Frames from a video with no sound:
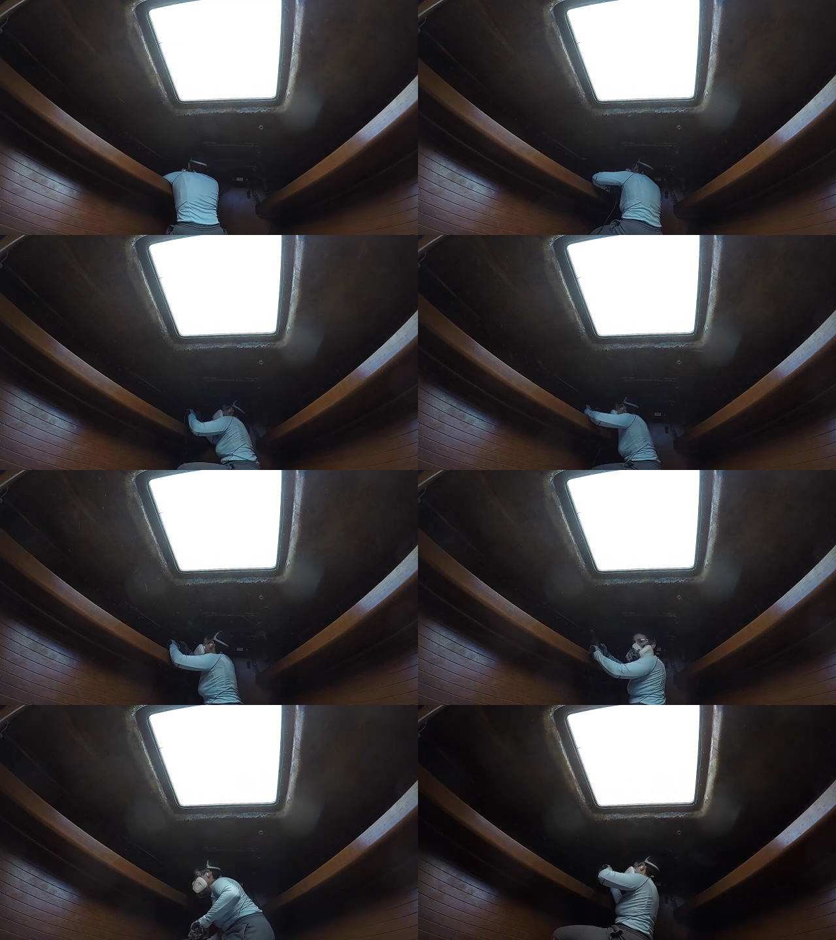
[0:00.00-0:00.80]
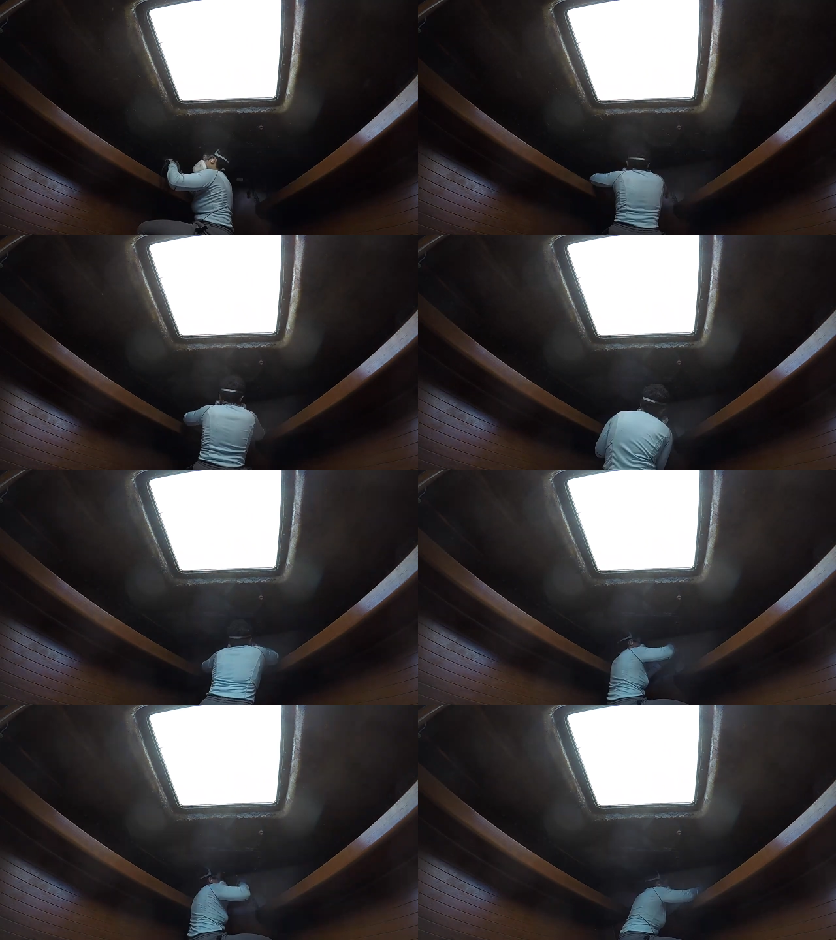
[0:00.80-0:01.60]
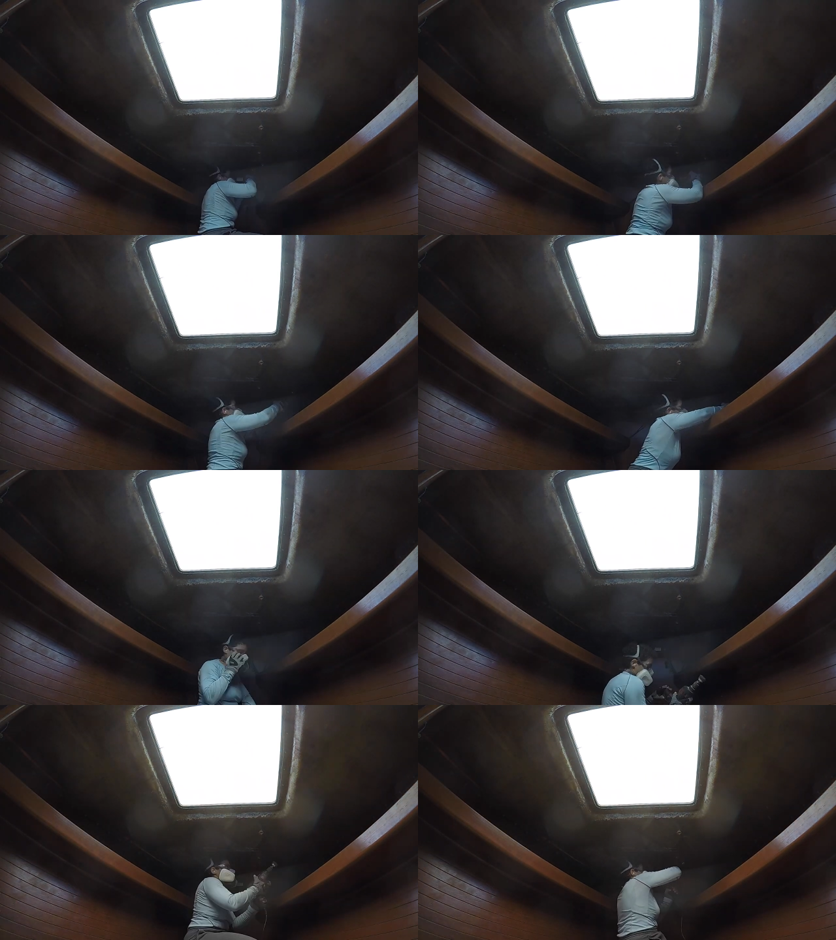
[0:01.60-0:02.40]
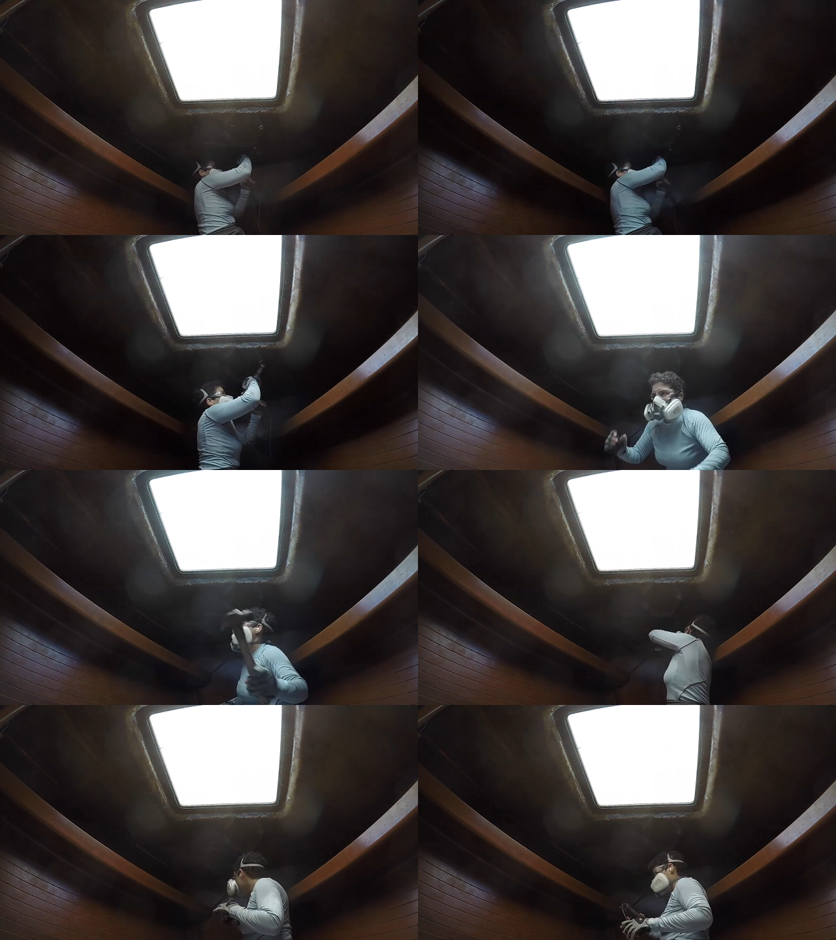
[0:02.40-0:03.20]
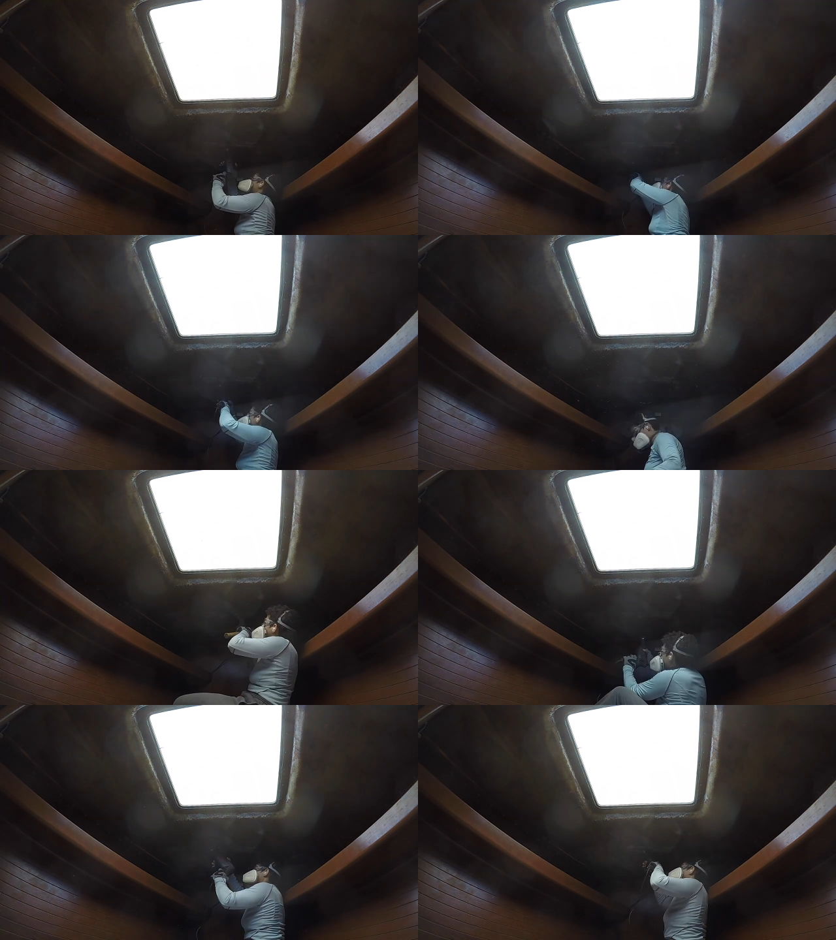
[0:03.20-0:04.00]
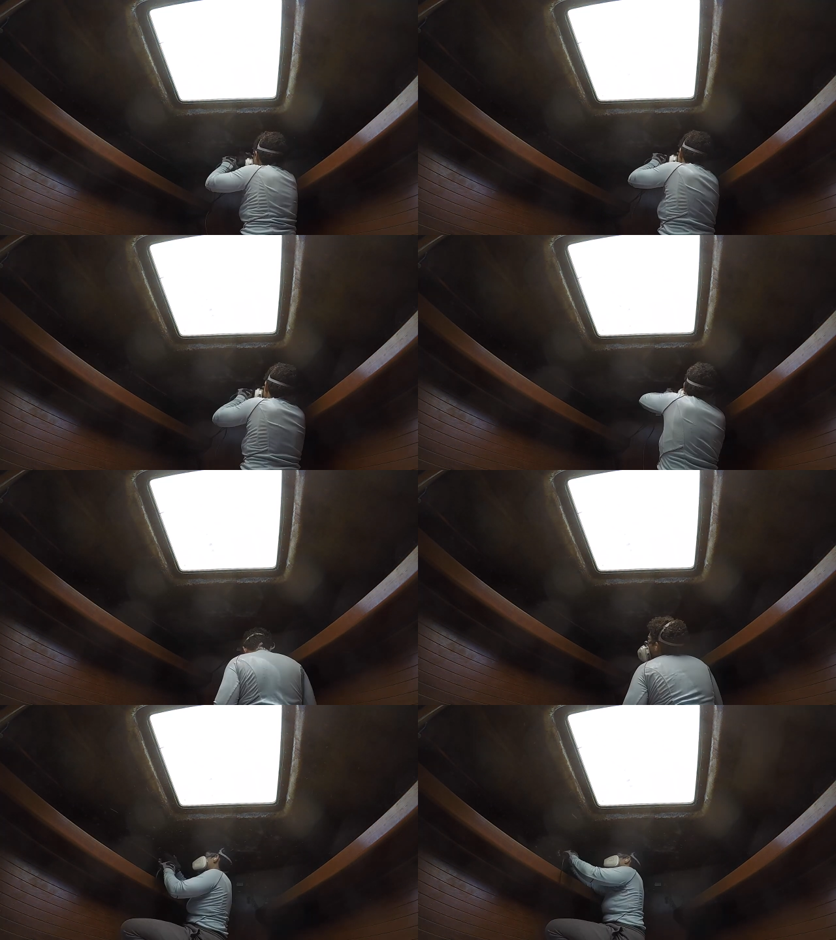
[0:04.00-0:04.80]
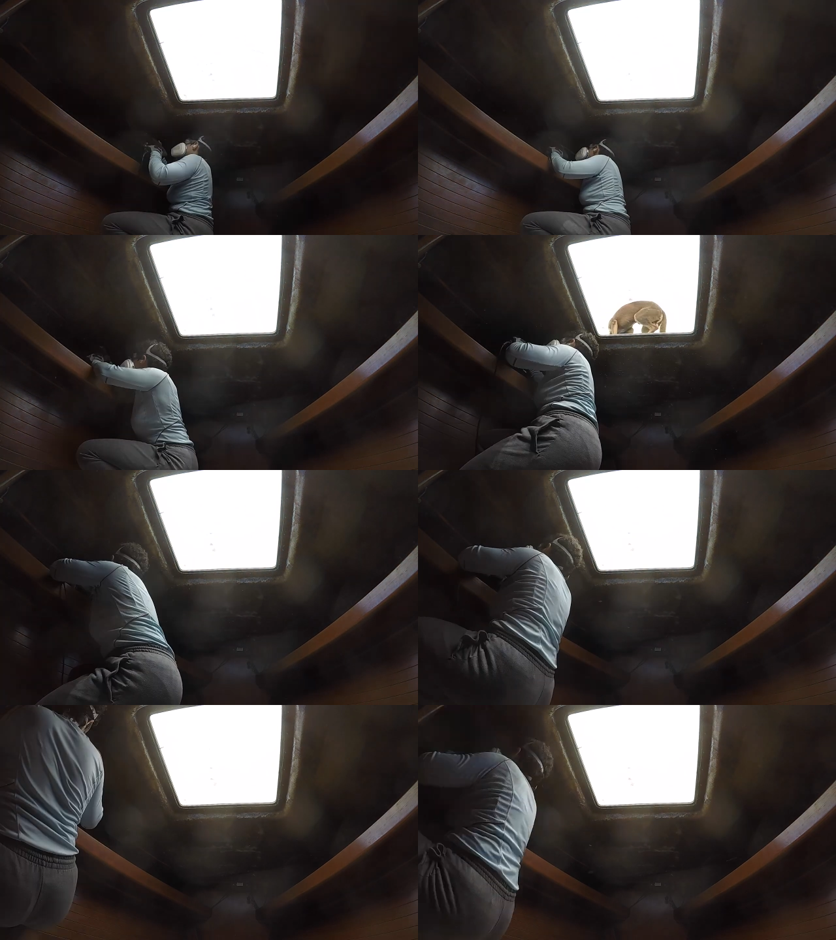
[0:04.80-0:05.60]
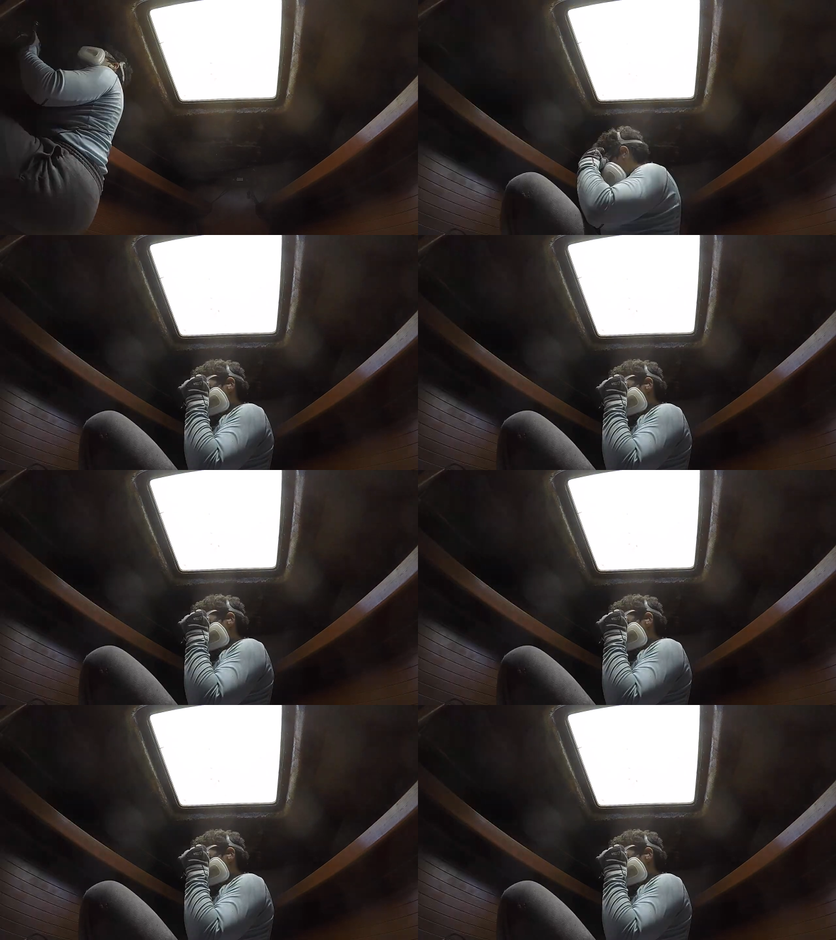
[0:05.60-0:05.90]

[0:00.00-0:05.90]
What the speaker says: [unreadable: no face in view]